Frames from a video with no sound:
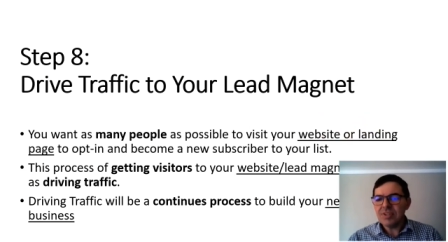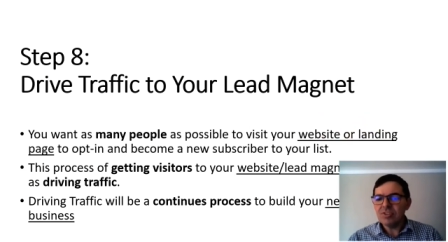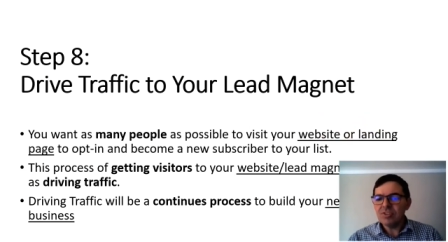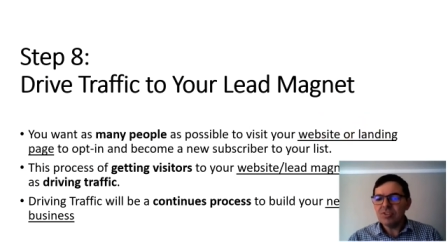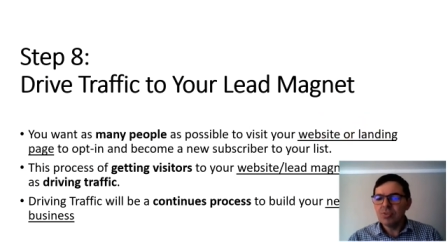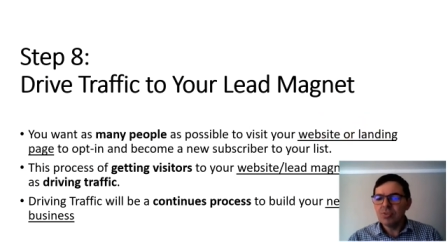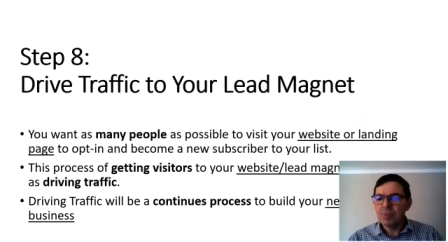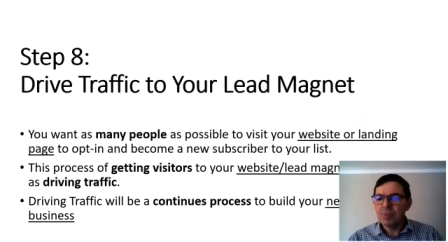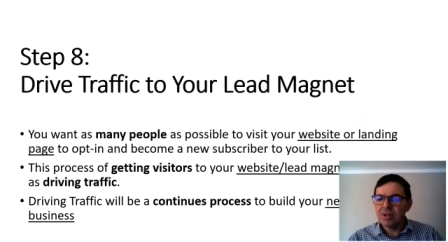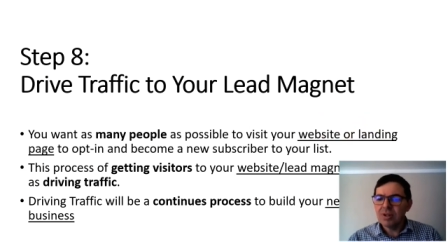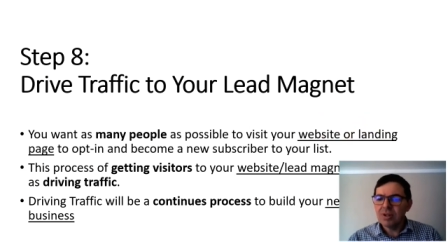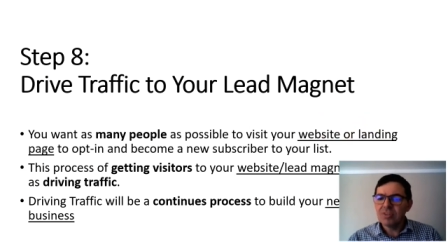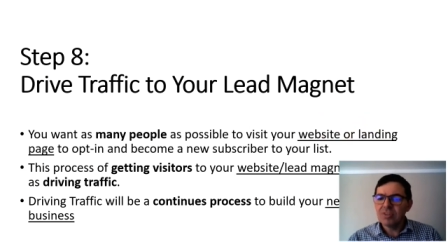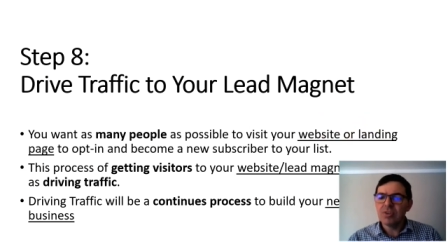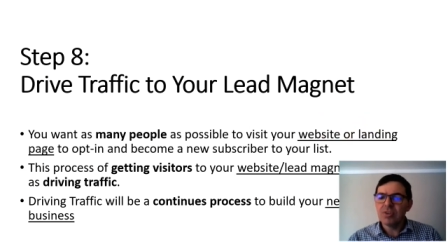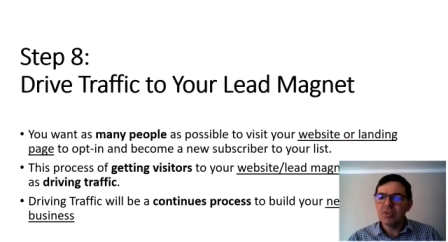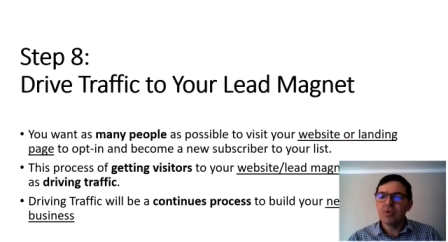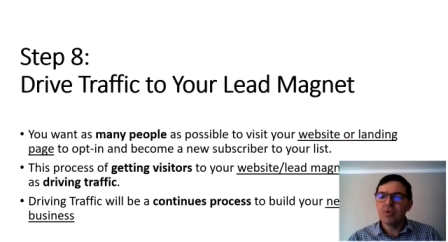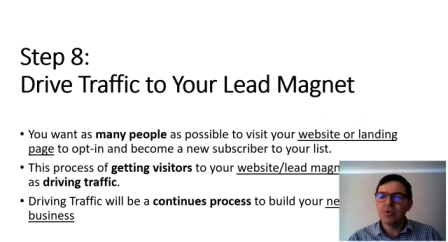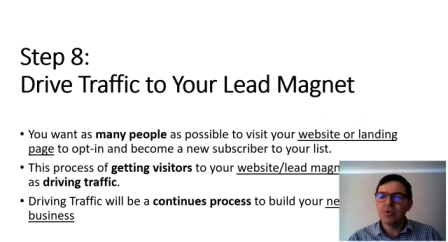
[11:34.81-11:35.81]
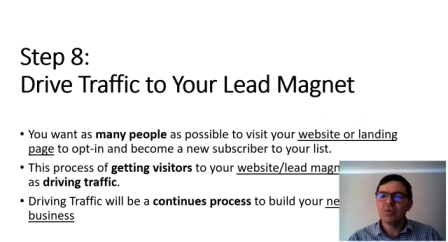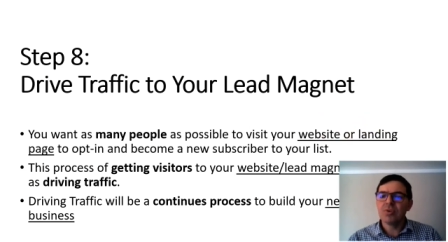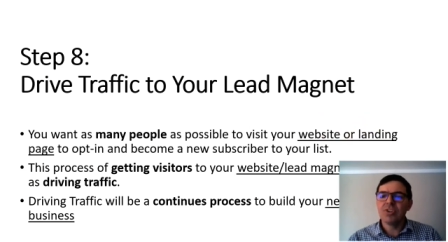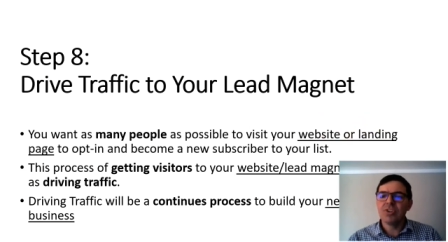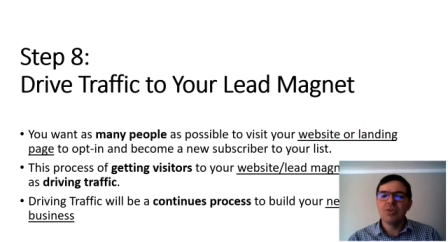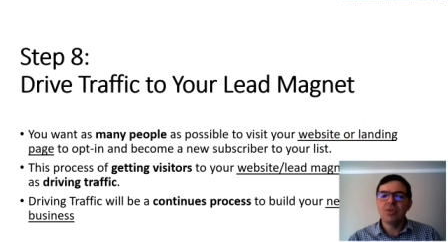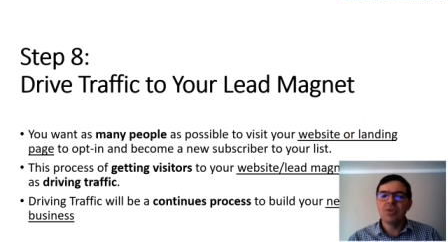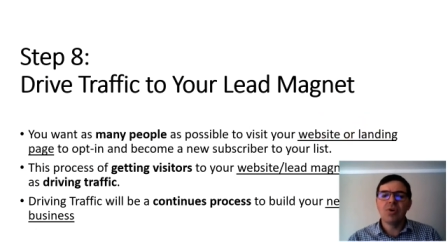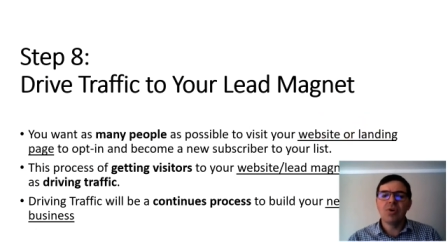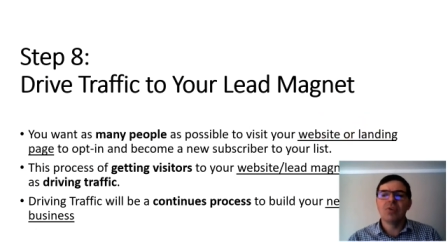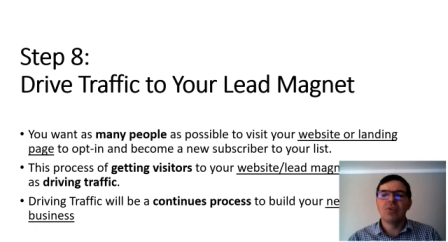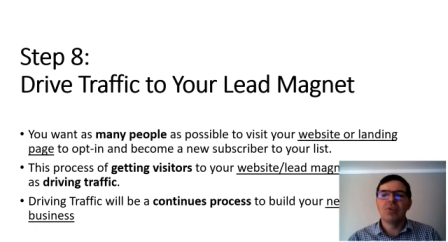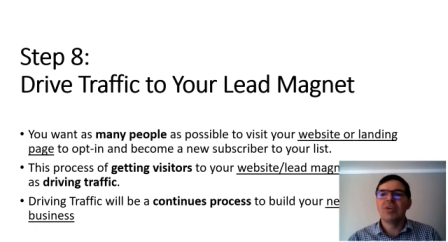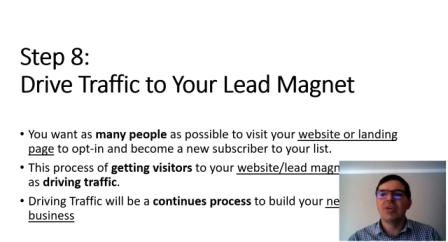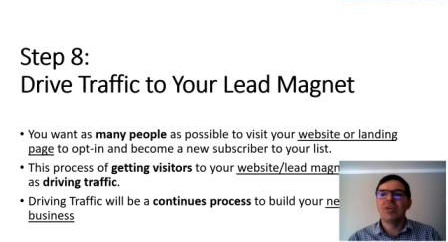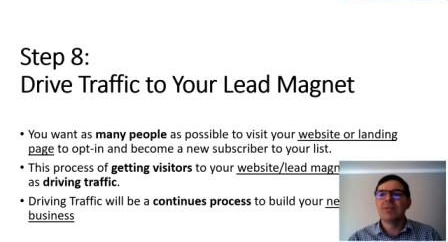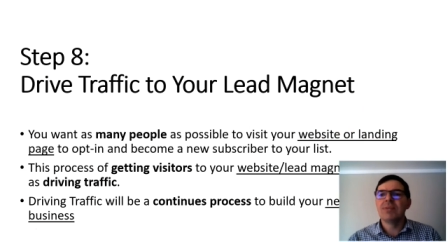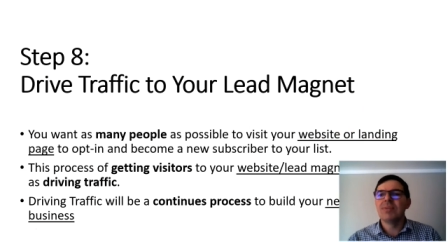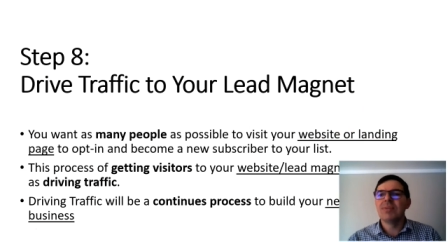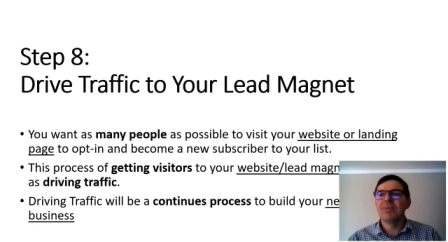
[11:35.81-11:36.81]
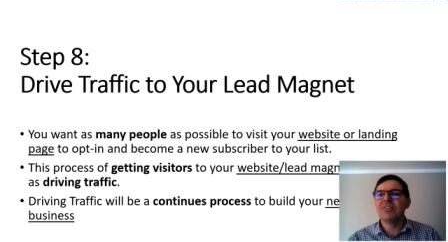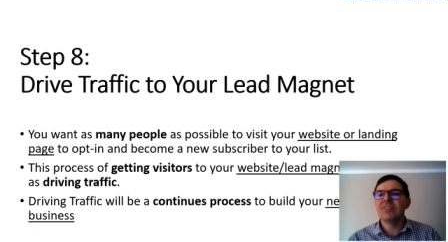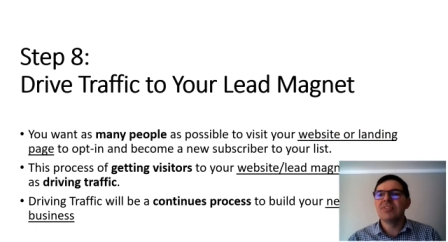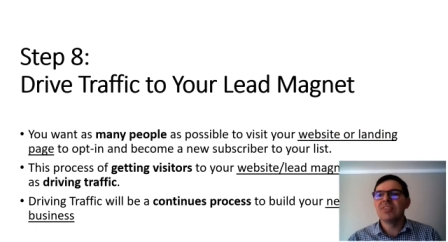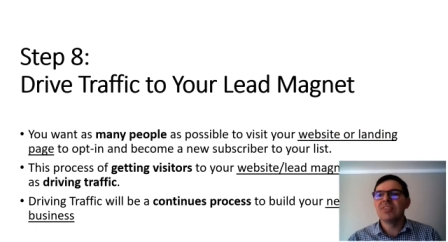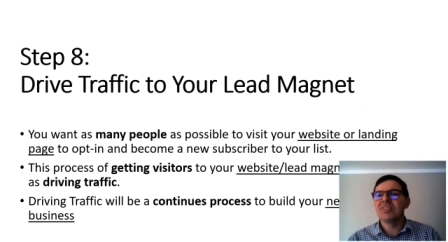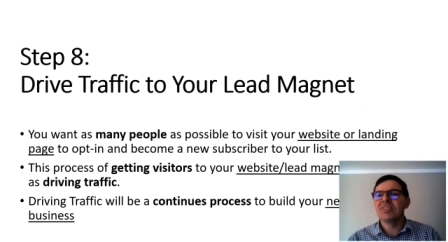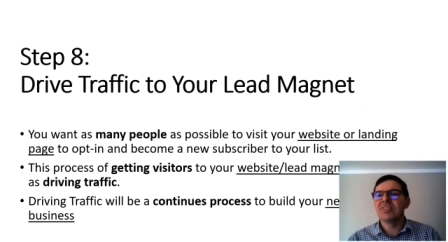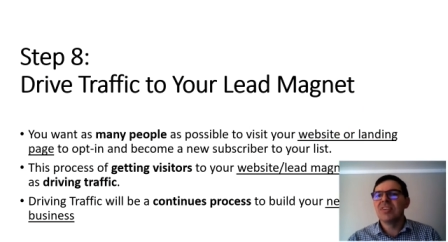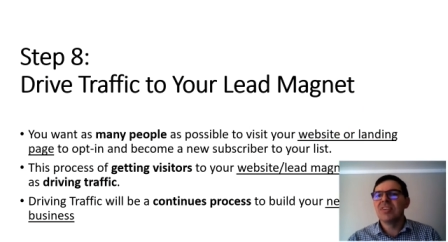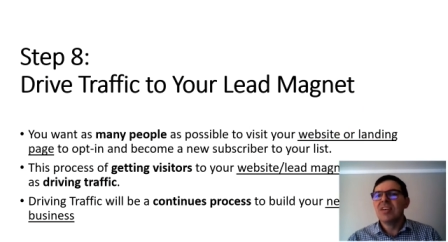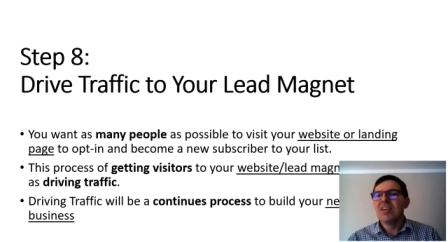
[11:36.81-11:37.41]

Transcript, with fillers: to build your new online business.